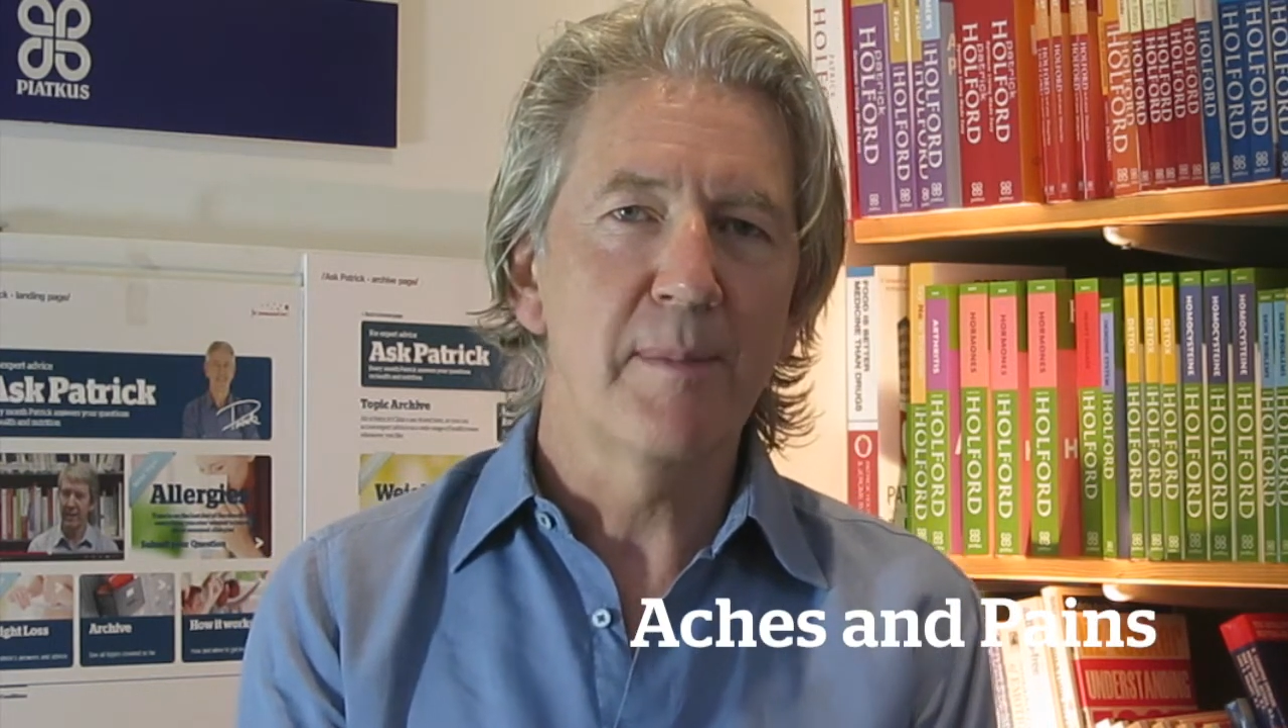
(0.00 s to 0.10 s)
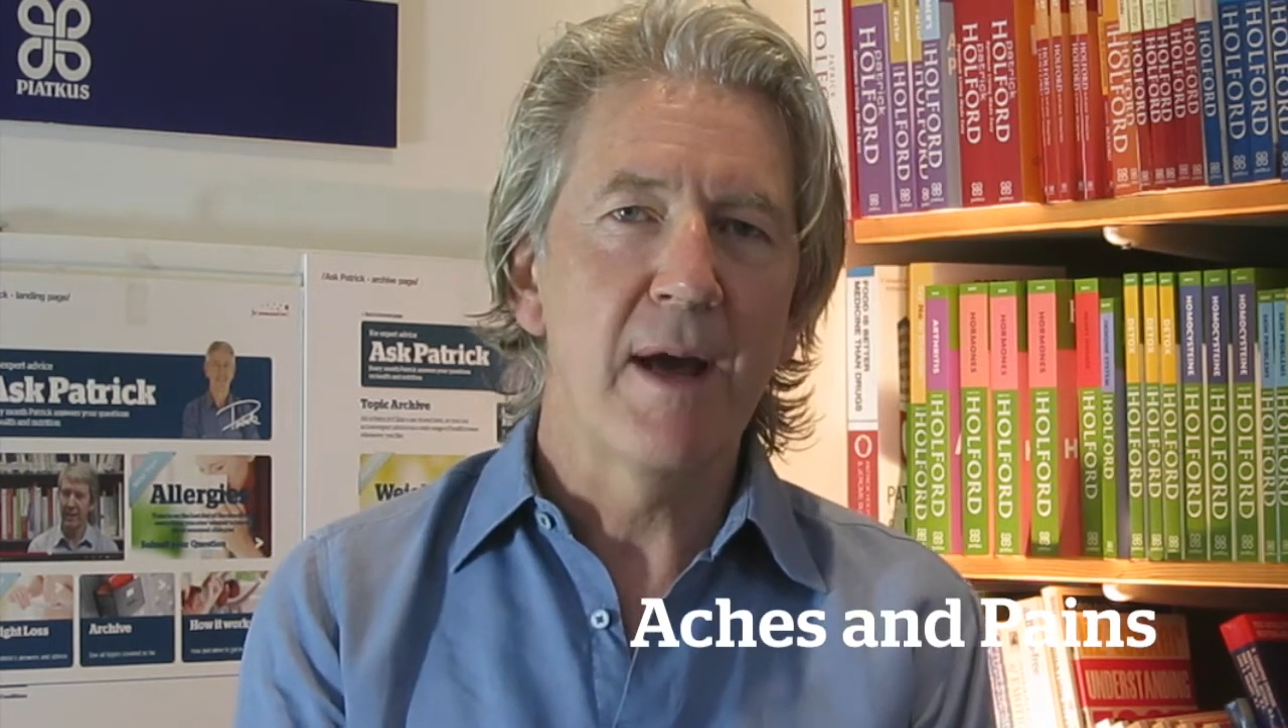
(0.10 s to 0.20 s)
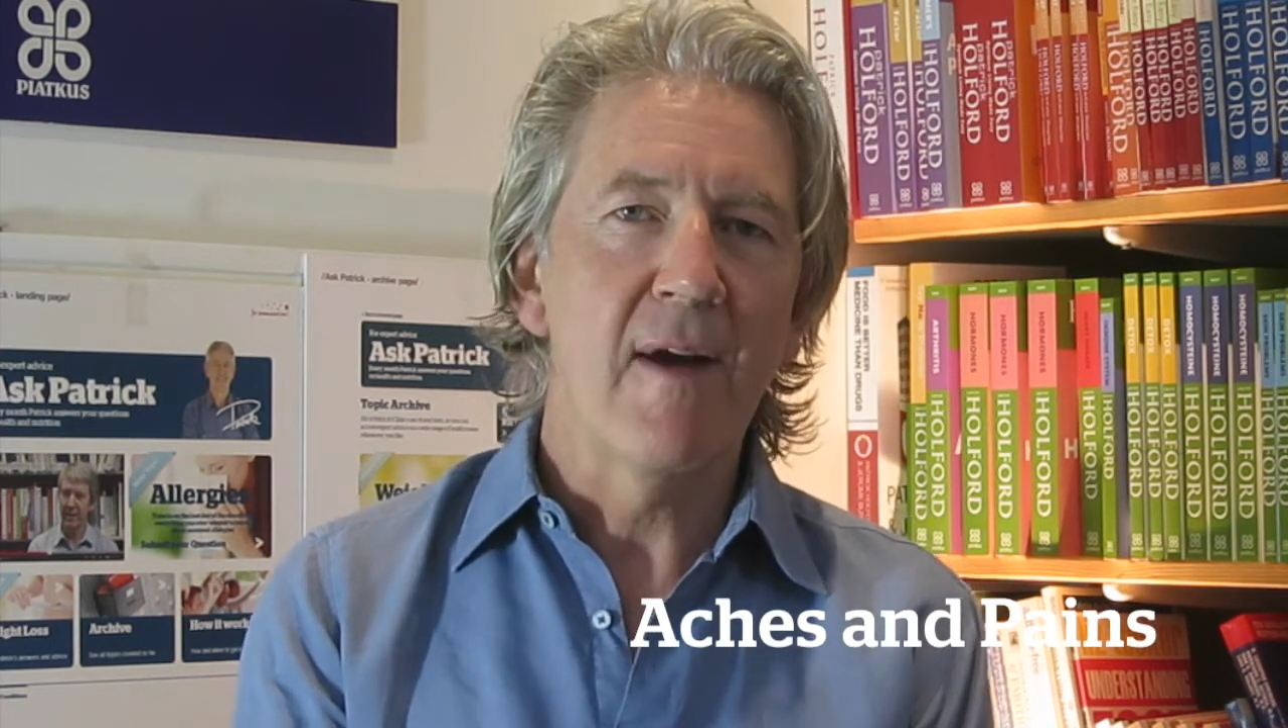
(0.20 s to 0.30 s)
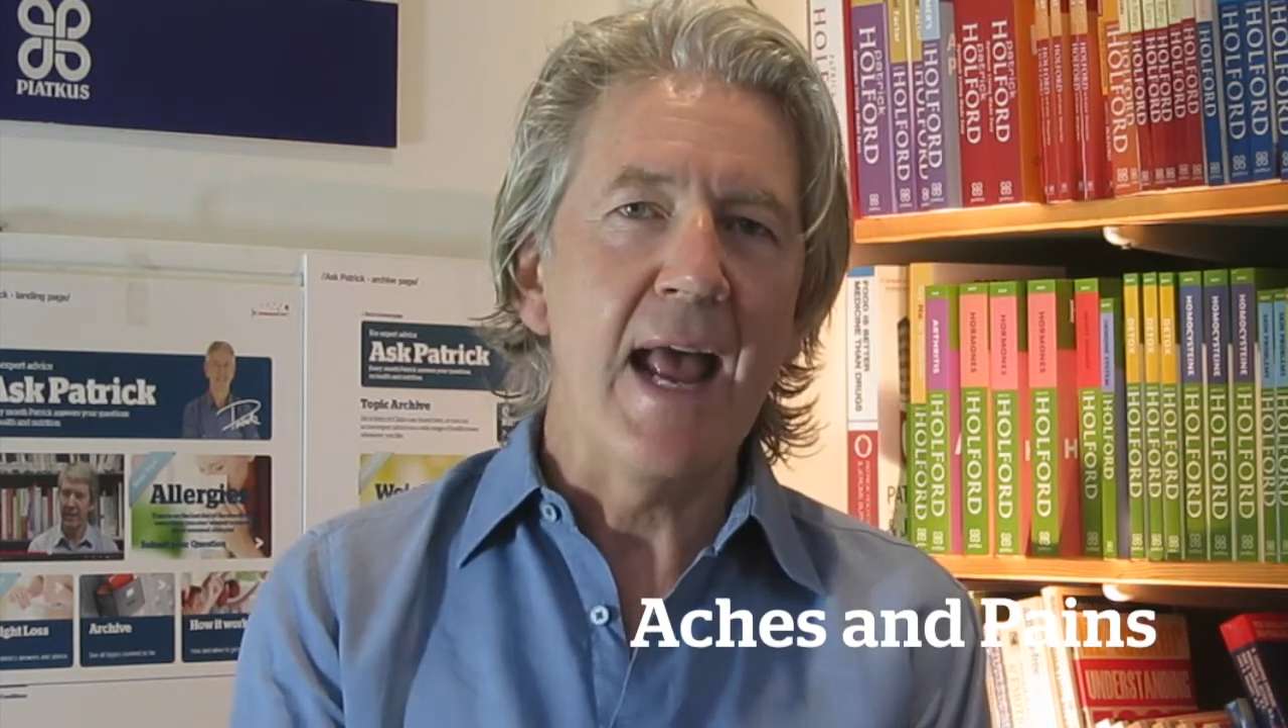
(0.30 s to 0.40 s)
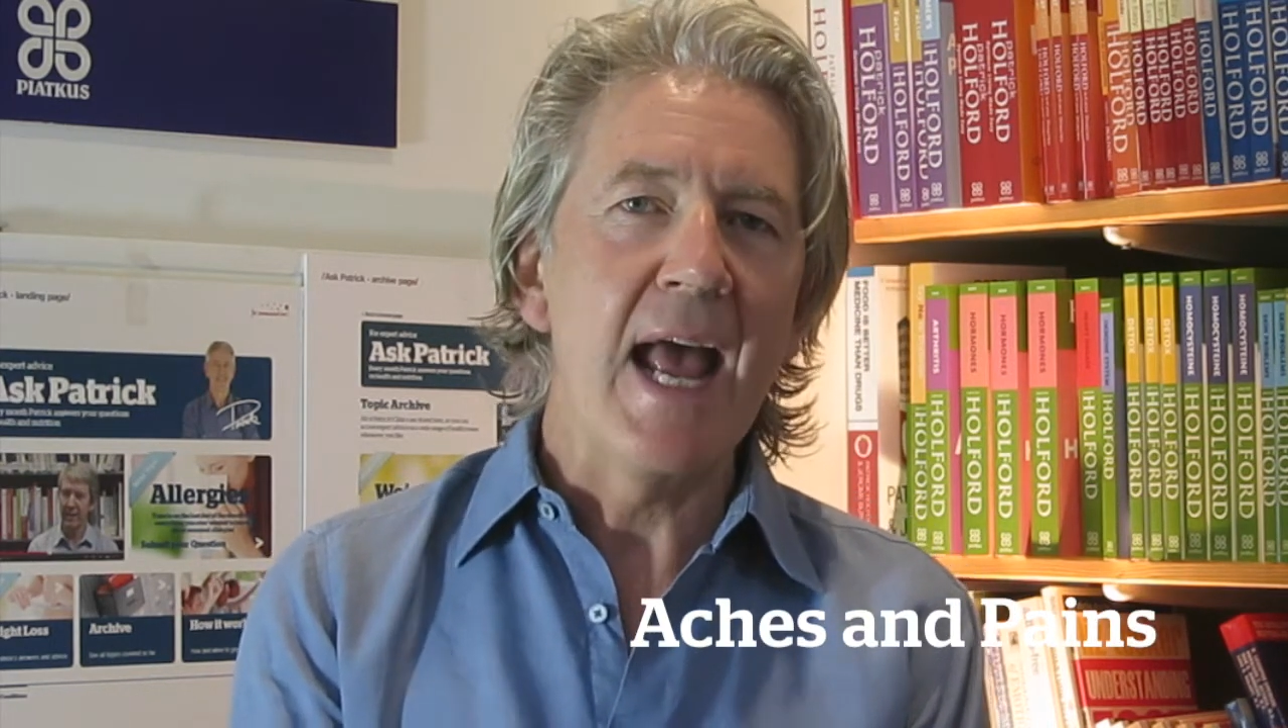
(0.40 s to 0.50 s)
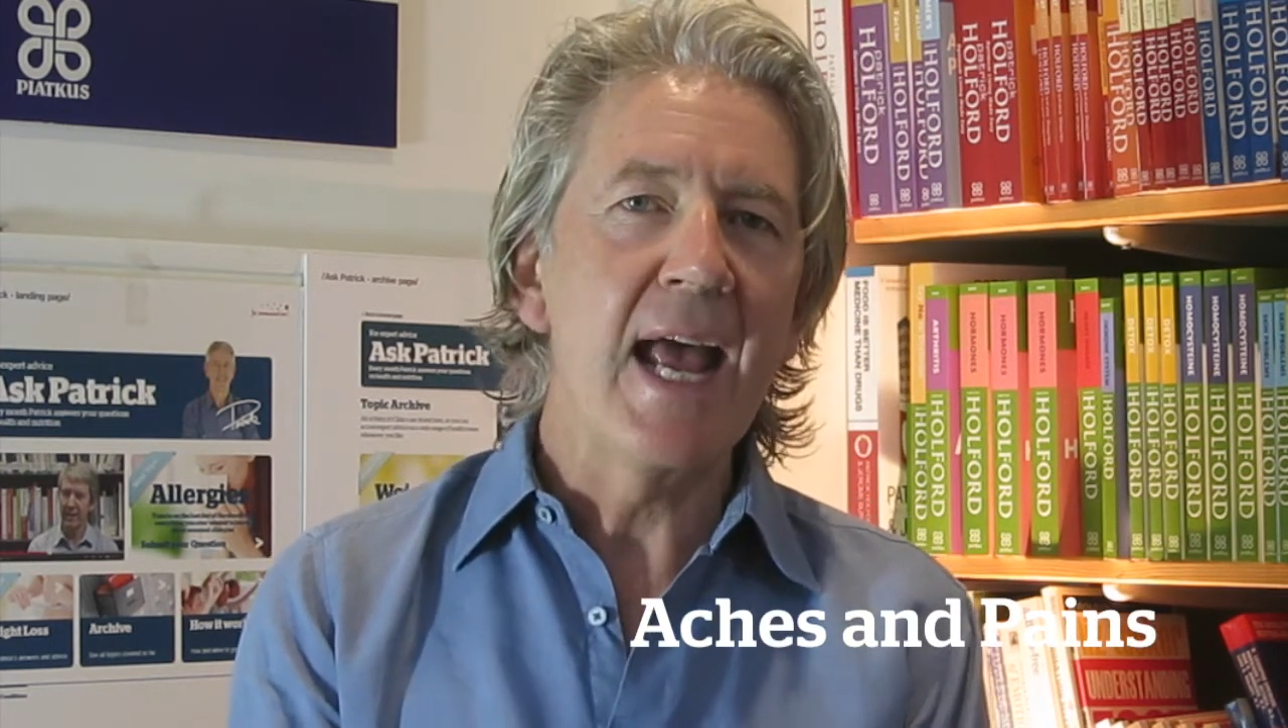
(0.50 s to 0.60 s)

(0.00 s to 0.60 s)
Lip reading: about